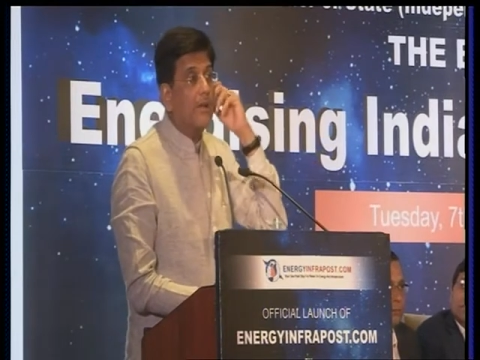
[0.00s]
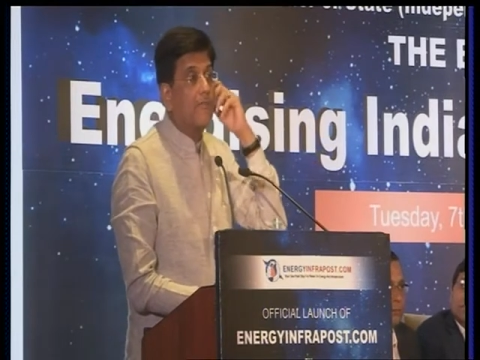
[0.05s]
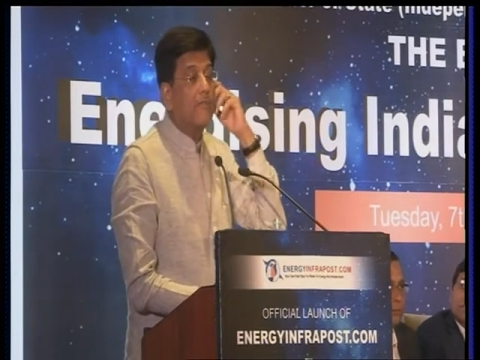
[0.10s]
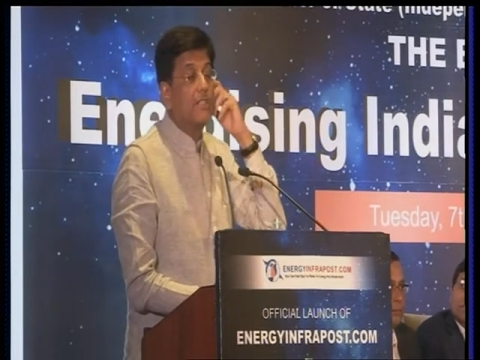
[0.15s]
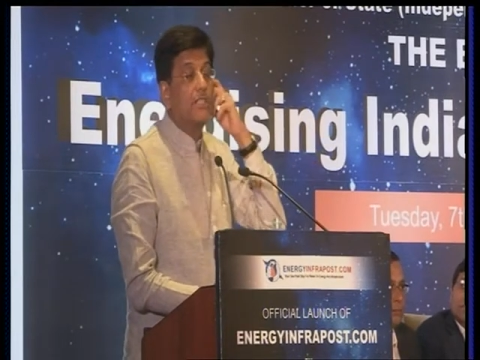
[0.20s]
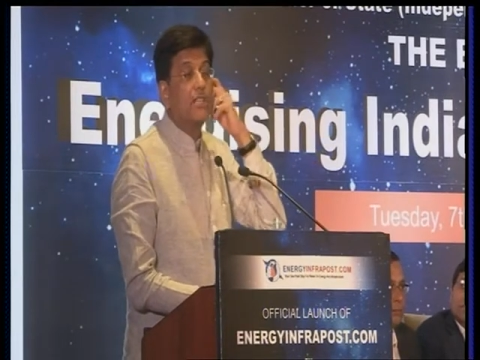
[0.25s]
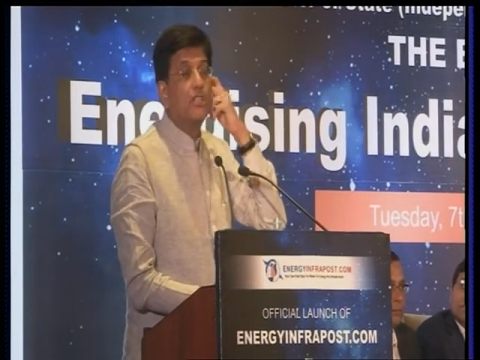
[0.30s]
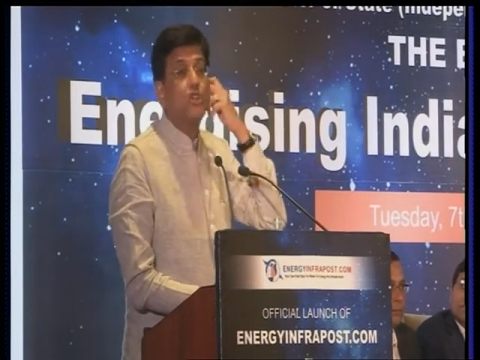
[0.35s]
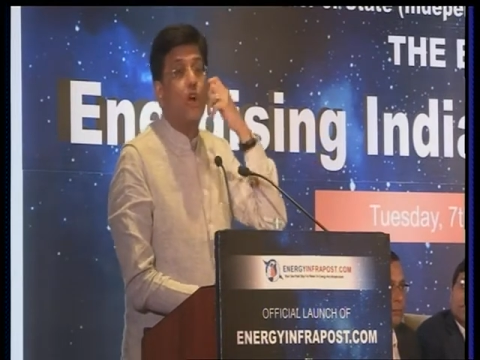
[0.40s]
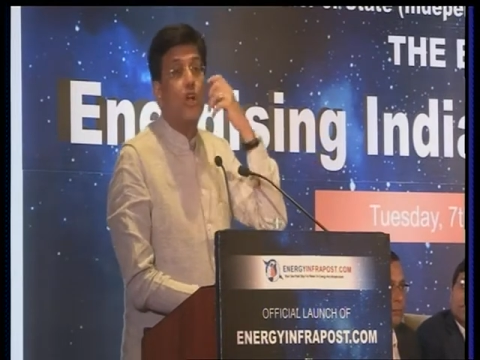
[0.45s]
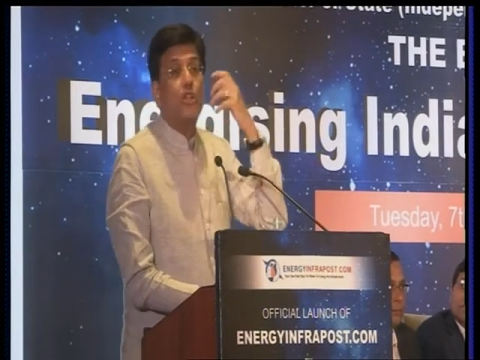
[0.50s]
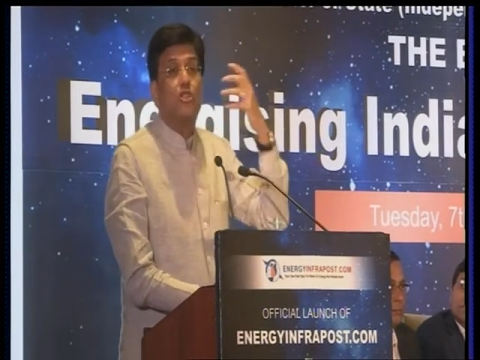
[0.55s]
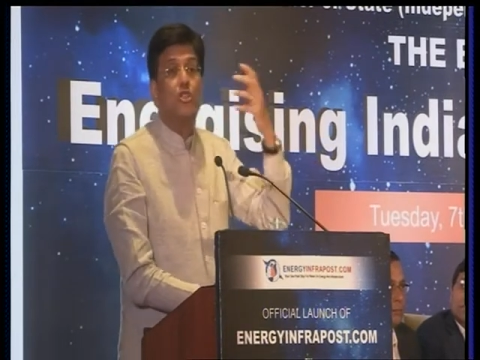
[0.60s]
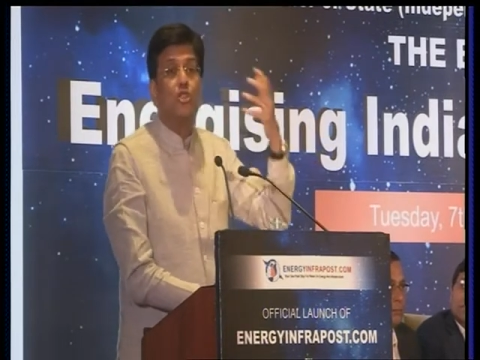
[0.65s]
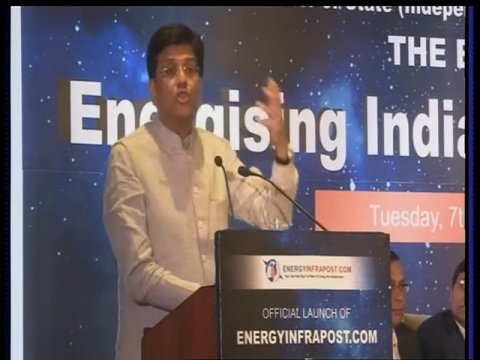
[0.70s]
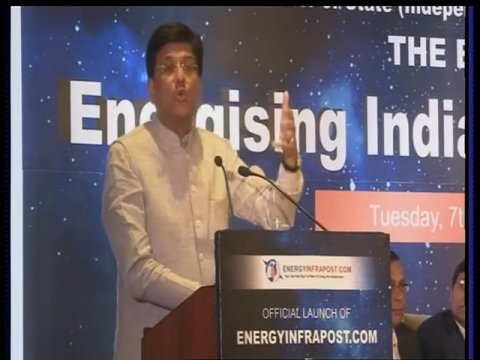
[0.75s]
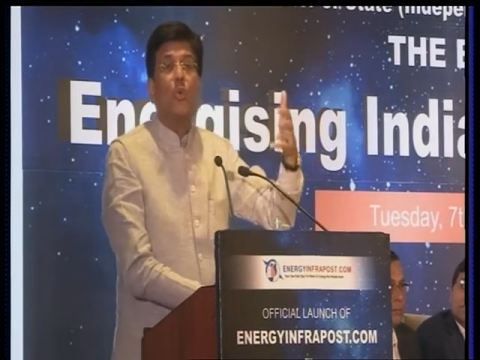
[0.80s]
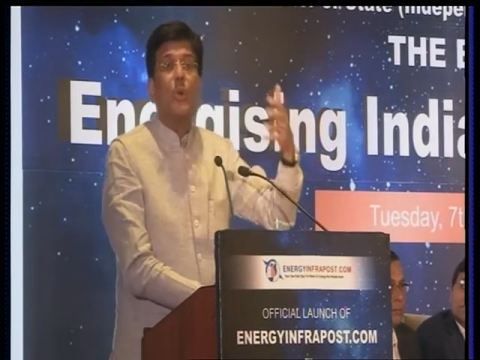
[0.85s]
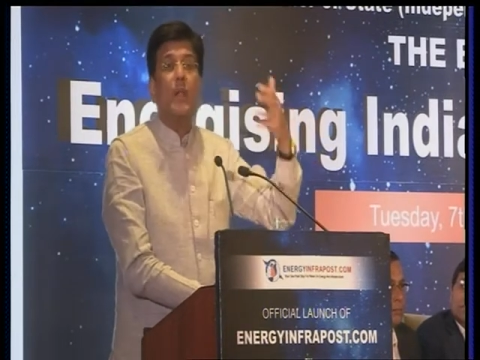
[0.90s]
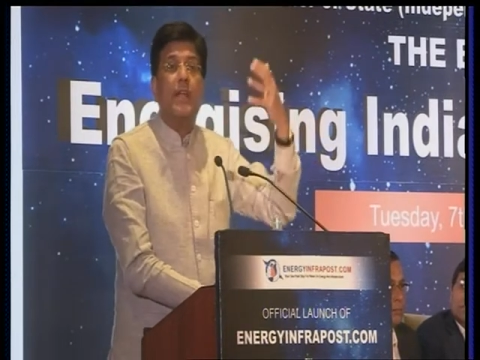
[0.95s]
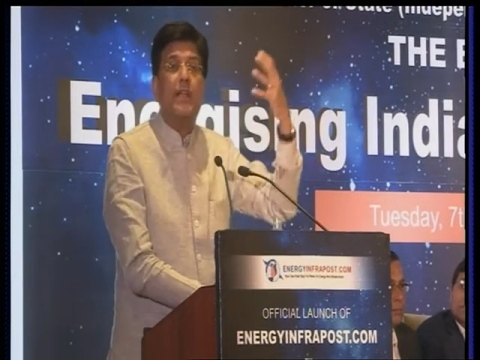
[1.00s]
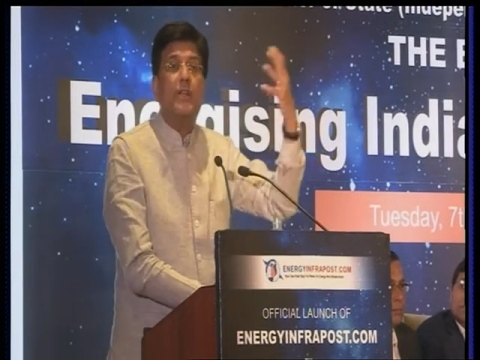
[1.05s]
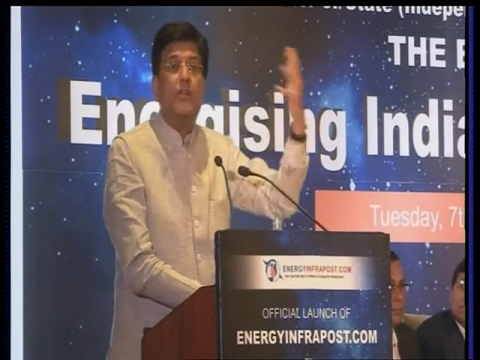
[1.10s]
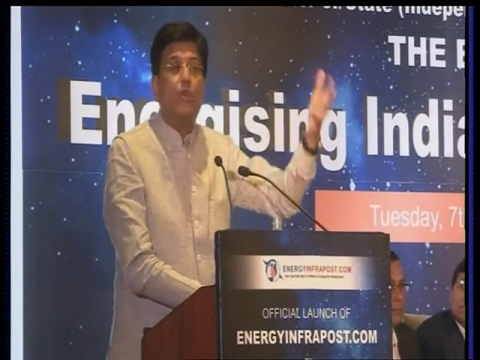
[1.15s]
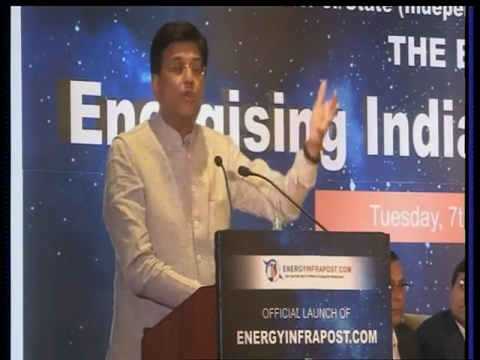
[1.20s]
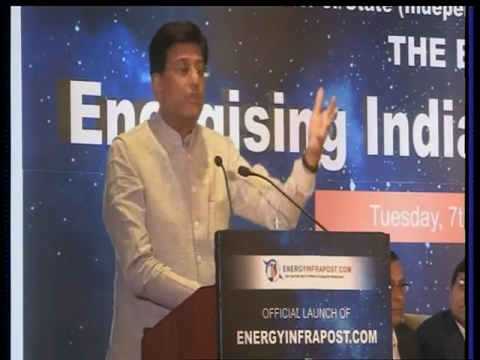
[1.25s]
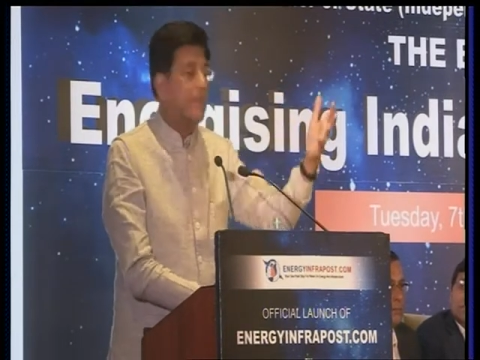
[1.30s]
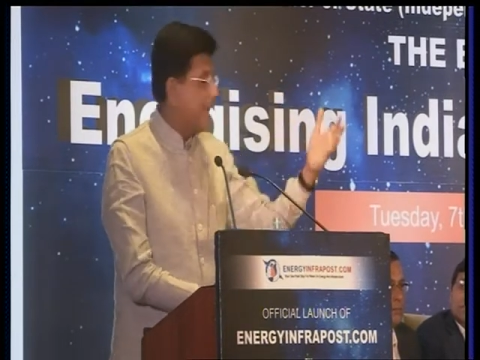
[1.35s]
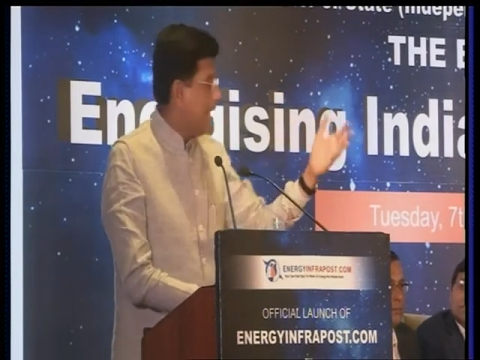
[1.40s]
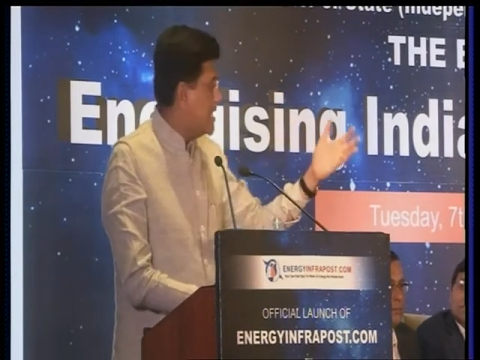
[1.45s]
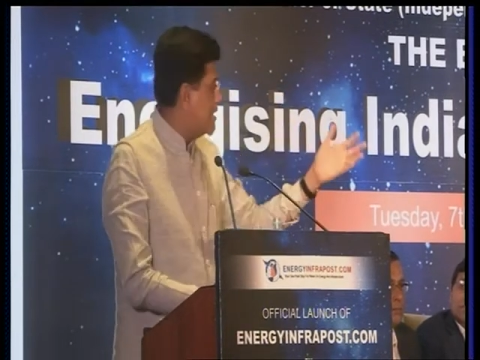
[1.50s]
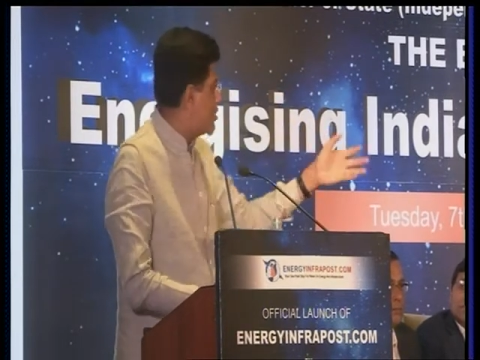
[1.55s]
which is also willing to tell